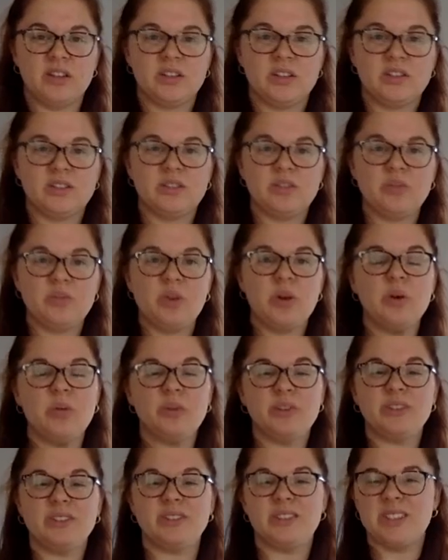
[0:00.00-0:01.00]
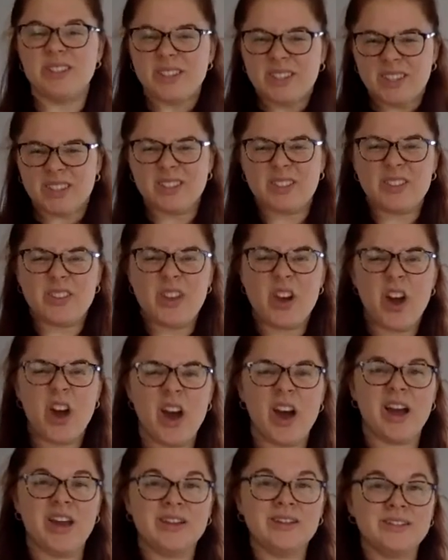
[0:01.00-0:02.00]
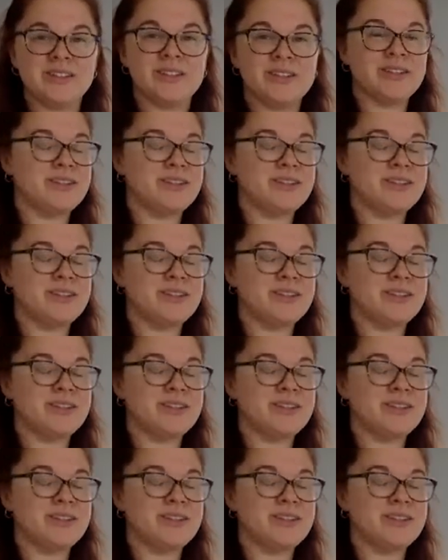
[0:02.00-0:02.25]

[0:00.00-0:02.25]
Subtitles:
So no, this is not